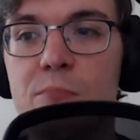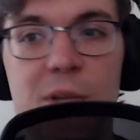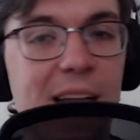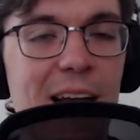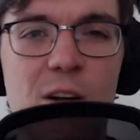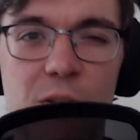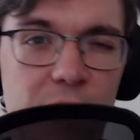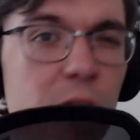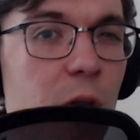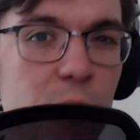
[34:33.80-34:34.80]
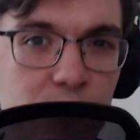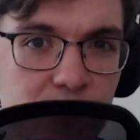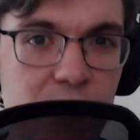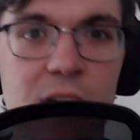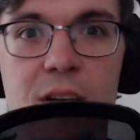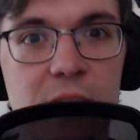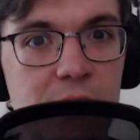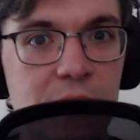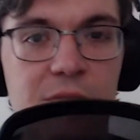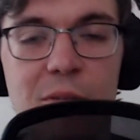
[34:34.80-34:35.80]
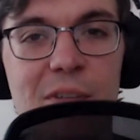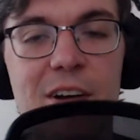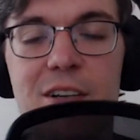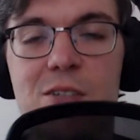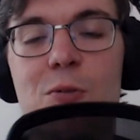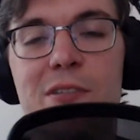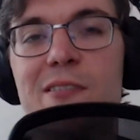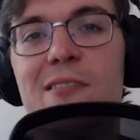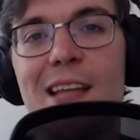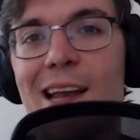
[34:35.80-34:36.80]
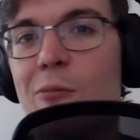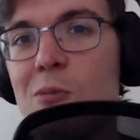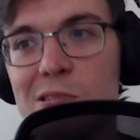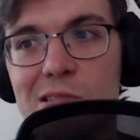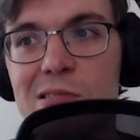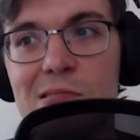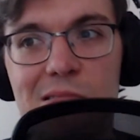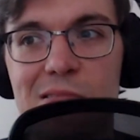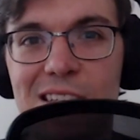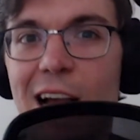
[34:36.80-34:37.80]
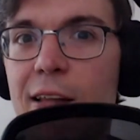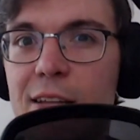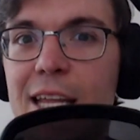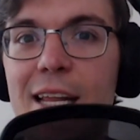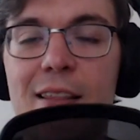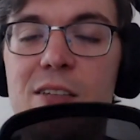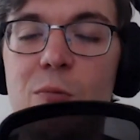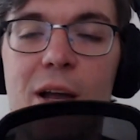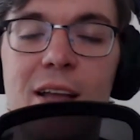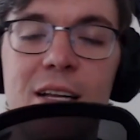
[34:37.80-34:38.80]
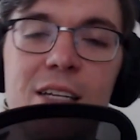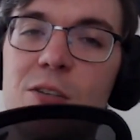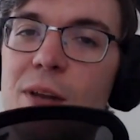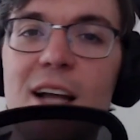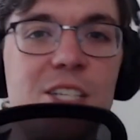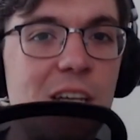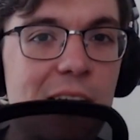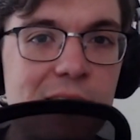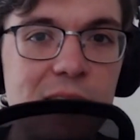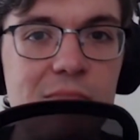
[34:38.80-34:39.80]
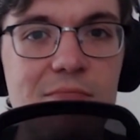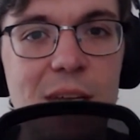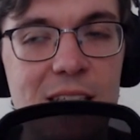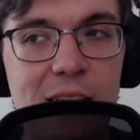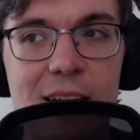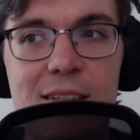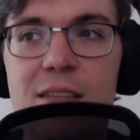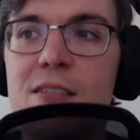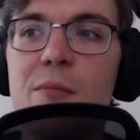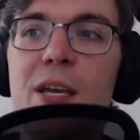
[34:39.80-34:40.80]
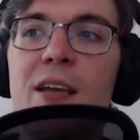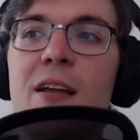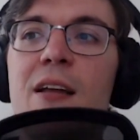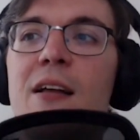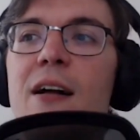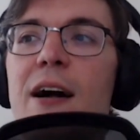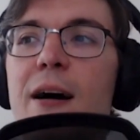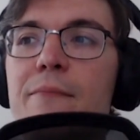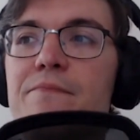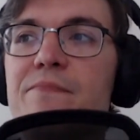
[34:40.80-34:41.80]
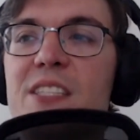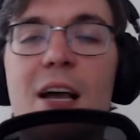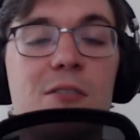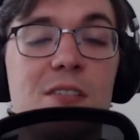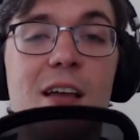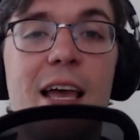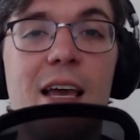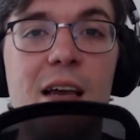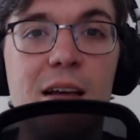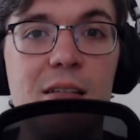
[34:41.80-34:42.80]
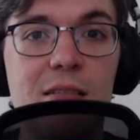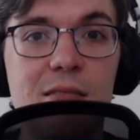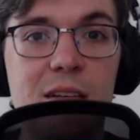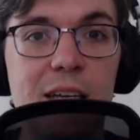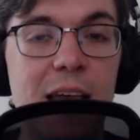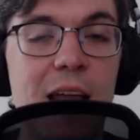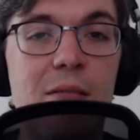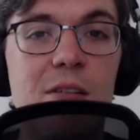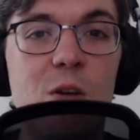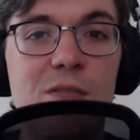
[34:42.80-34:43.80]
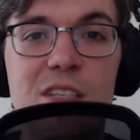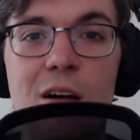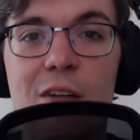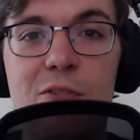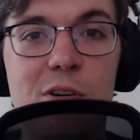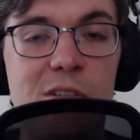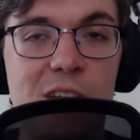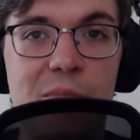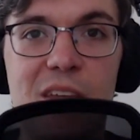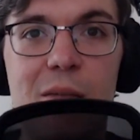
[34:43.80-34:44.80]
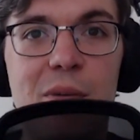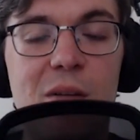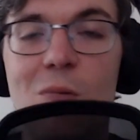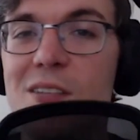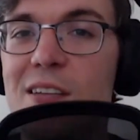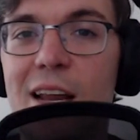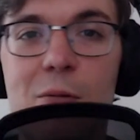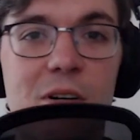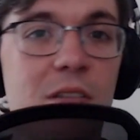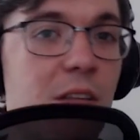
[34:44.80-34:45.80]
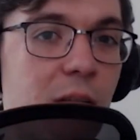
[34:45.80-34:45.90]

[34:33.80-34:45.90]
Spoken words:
we kind of heard the news from various sources that it was kind of leading this way. So not shocked, makes a lot of sense to me. Sounds like, again, UFC offered her something, but it wasn't anywhere